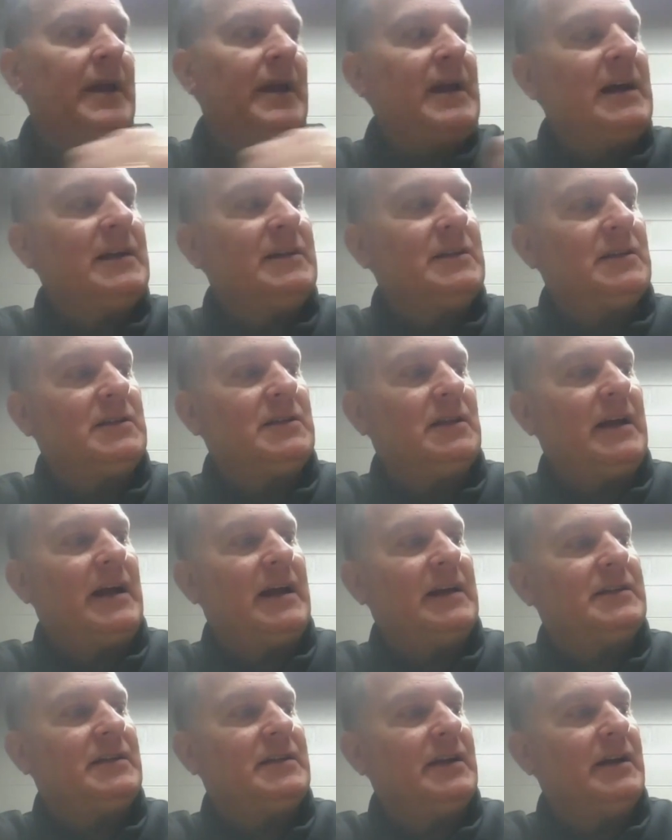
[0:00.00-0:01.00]
hey, guys, just the
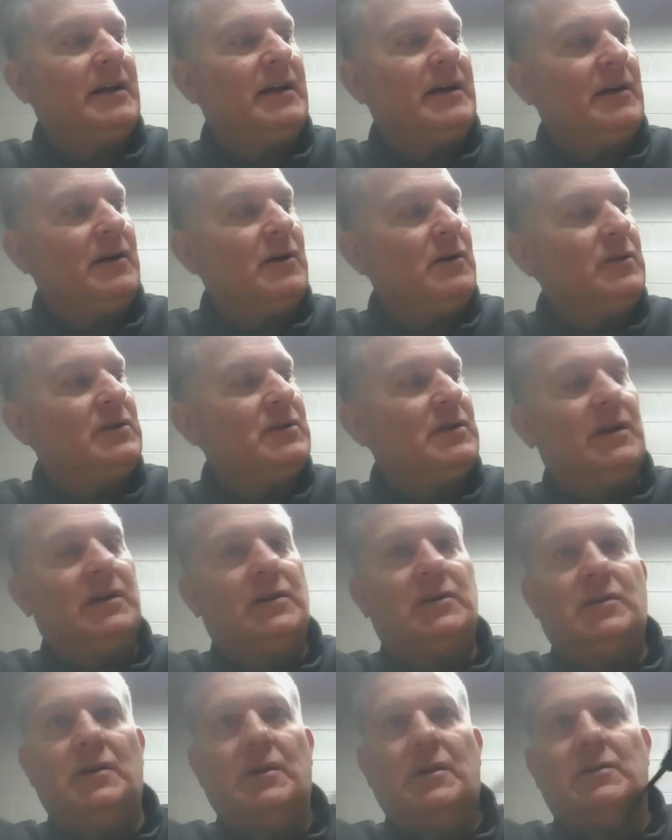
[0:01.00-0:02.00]
last thing. I know
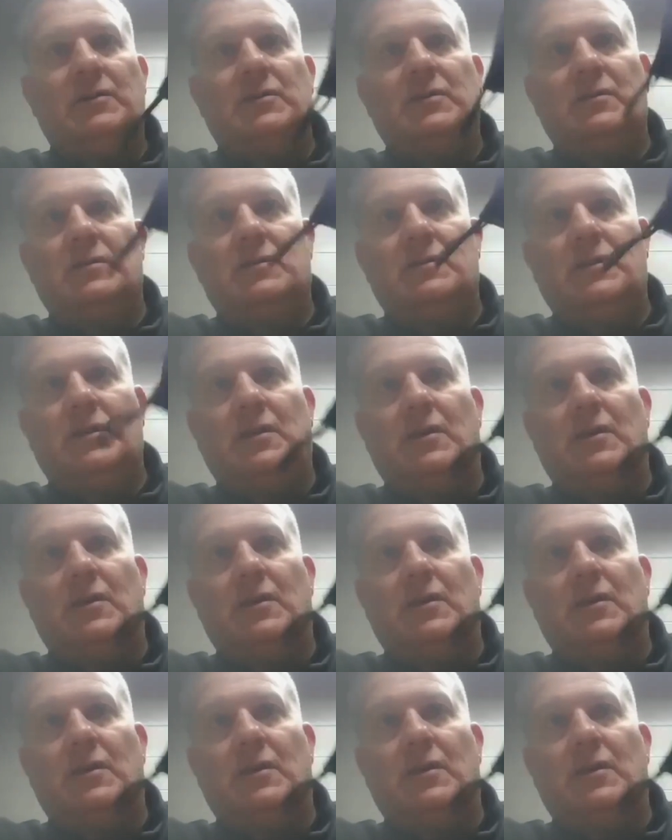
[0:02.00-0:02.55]
it's you